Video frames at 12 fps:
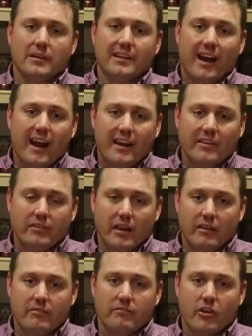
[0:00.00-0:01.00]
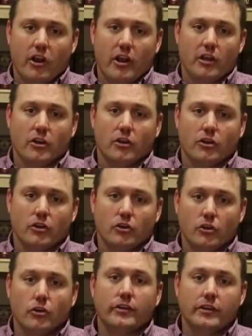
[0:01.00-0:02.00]
God is a very
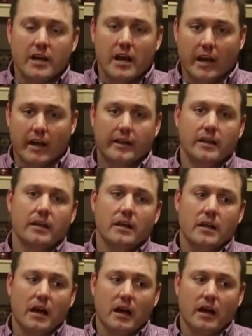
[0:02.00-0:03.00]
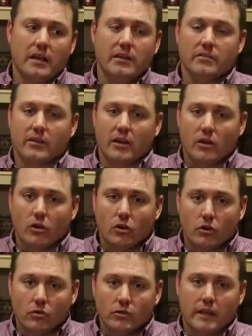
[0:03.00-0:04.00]
good God. He is a
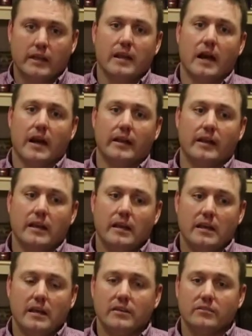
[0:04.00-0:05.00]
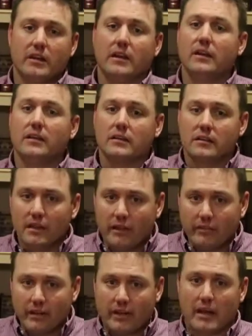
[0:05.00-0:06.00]
holy God. He is a
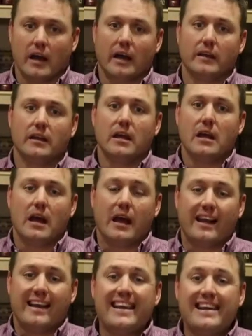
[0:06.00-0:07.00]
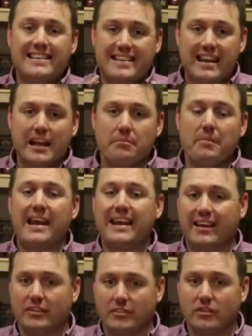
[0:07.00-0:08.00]
loving God. And He did
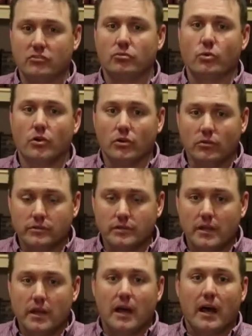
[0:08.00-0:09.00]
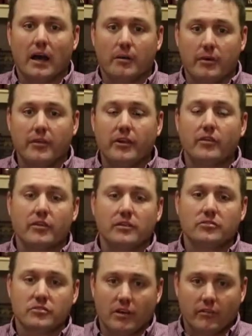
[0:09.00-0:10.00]
make this world. But there
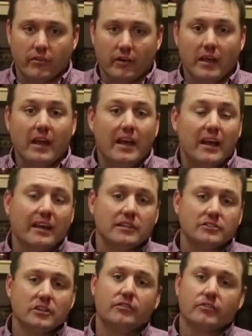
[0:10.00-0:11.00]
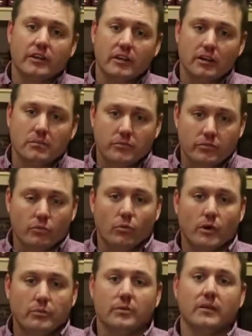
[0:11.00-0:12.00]
is suffering. And that suffering comes from
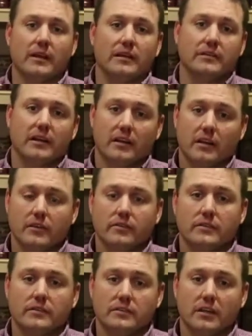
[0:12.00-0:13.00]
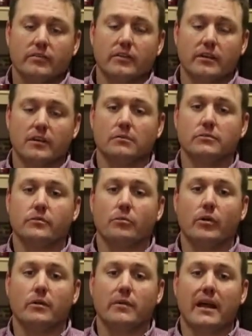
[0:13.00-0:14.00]
one place. And that suffering comes from
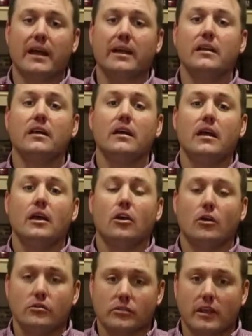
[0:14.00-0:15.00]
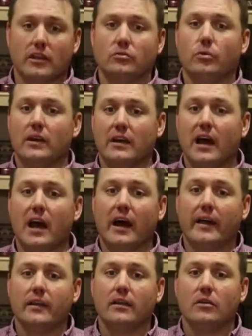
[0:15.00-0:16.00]
when man goes against what
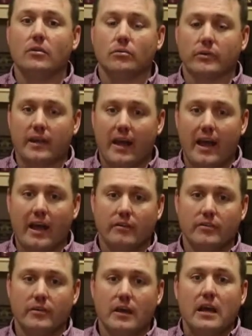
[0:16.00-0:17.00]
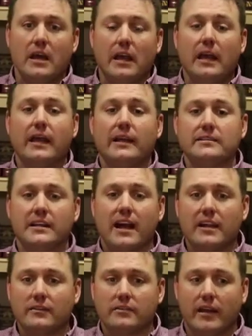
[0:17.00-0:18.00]
God would have. It's
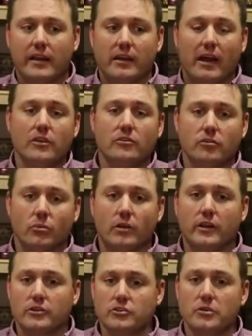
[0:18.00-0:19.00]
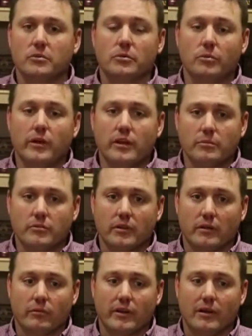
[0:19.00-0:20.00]
kind of like I used to work at Sherwin-Williams,
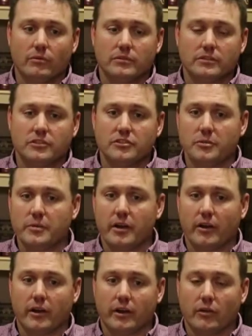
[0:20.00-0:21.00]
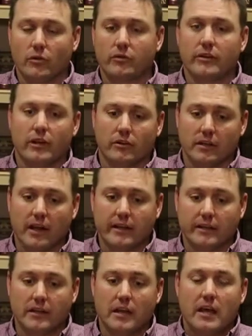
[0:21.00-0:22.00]
and when I was in seminary in North
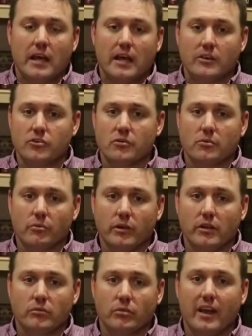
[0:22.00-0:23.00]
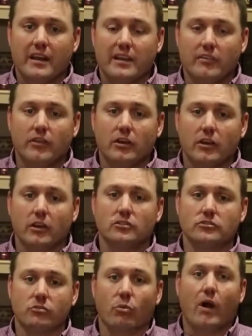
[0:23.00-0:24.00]
Carolina. In Sherwin-Williams, we had different
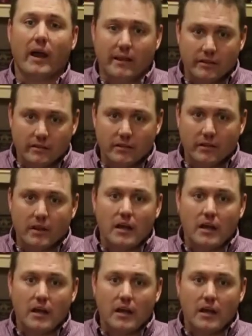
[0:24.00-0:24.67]
colors of white.